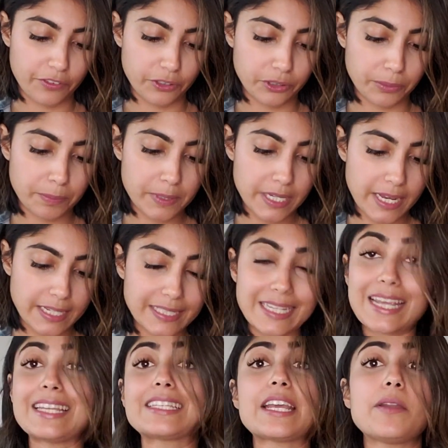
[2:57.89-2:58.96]
Volupte
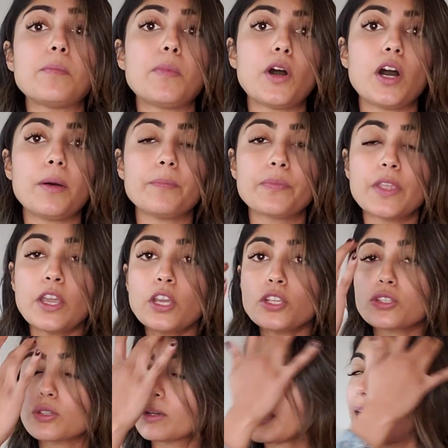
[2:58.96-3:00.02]
Tint in Balm.
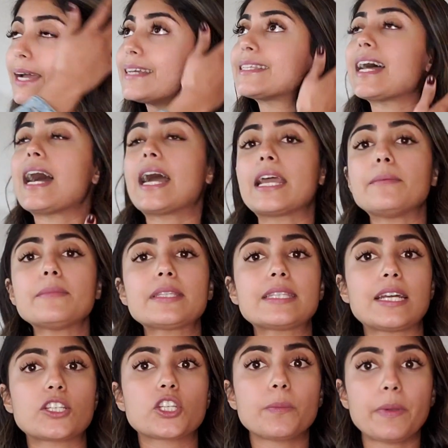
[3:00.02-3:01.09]
So guys, I am
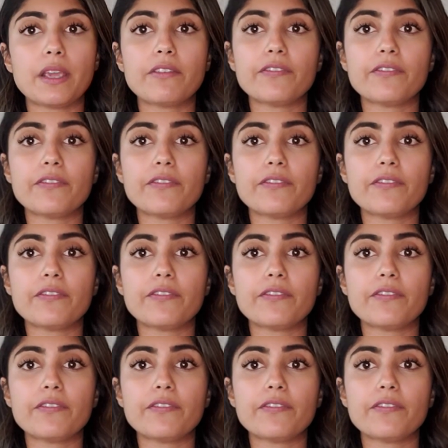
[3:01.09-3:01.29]
such a big